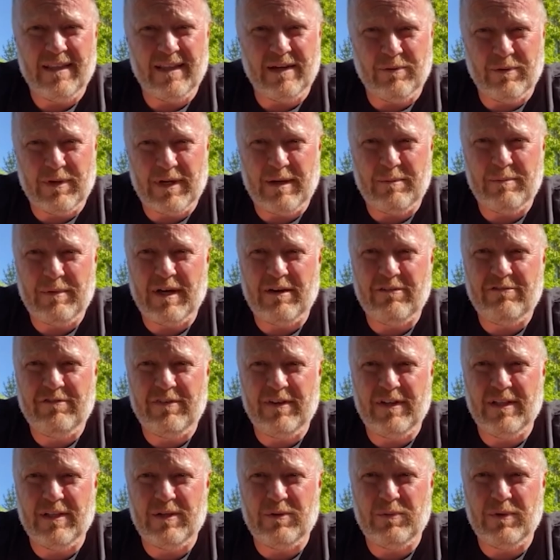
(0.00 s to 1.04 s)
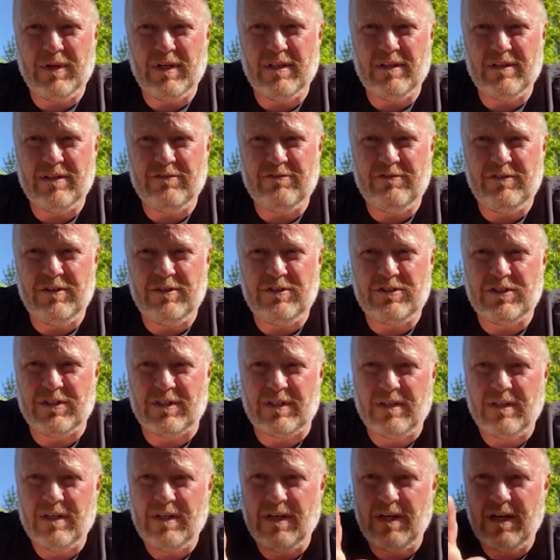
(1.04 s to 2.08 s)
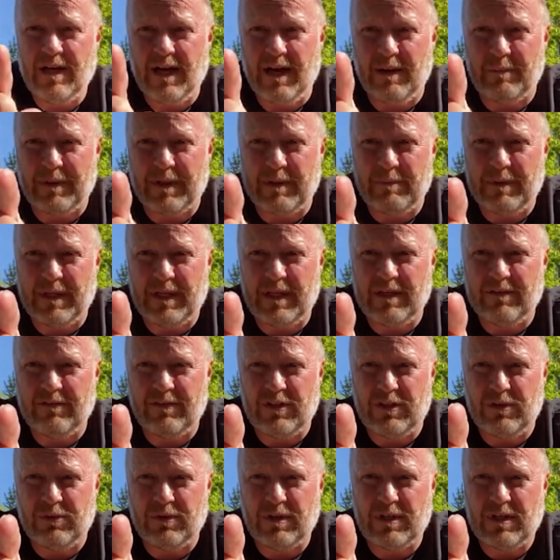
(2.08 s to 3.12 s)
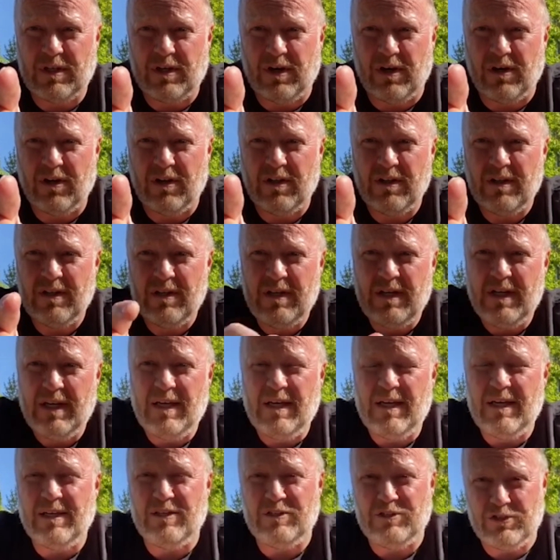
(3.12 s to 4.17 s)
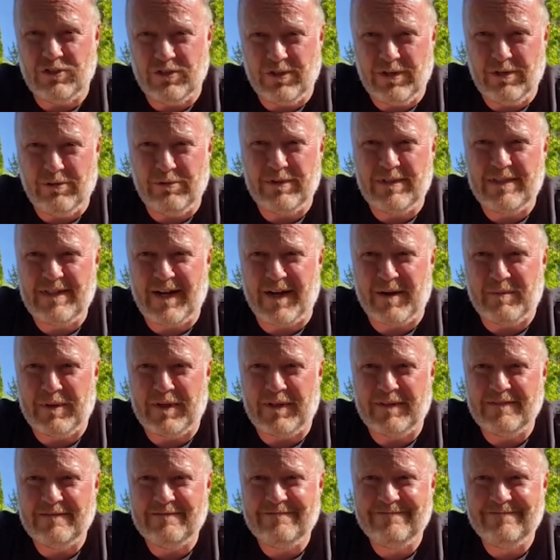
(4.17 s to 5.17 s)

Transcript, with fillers: that when I'm not feeling well in the future, I'm going to be giving you a call. Enjoy your retirement.